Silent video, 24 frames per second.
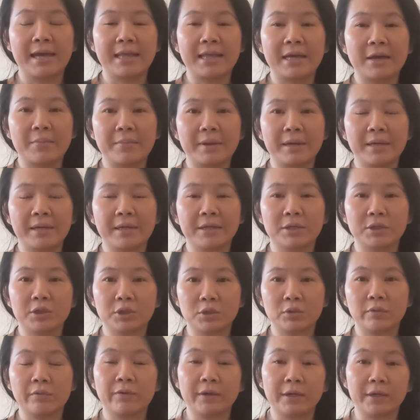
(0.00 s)
and I'll make a
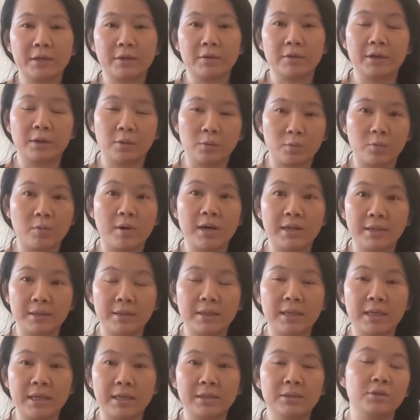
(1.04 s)
two video in
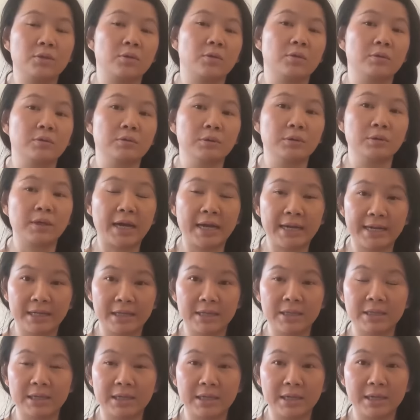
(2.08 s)
one thing so you guys
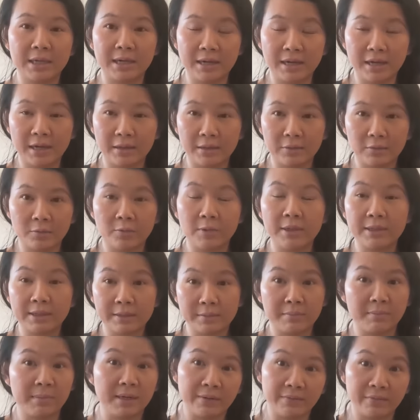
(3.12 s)
can see once
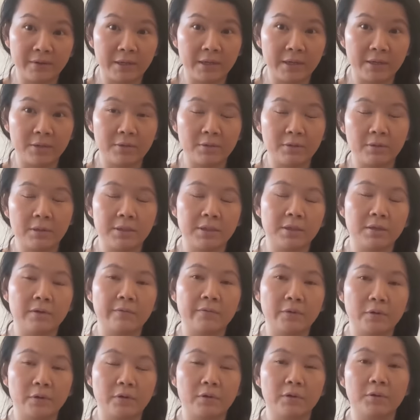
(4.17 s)
a month video, you know,
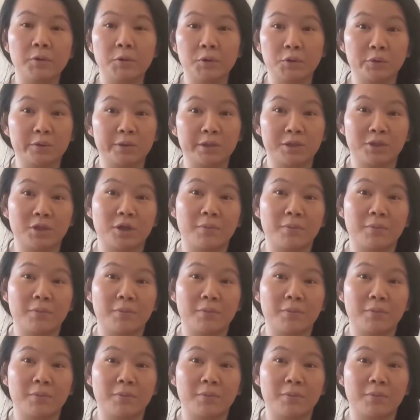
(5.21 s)
for grocery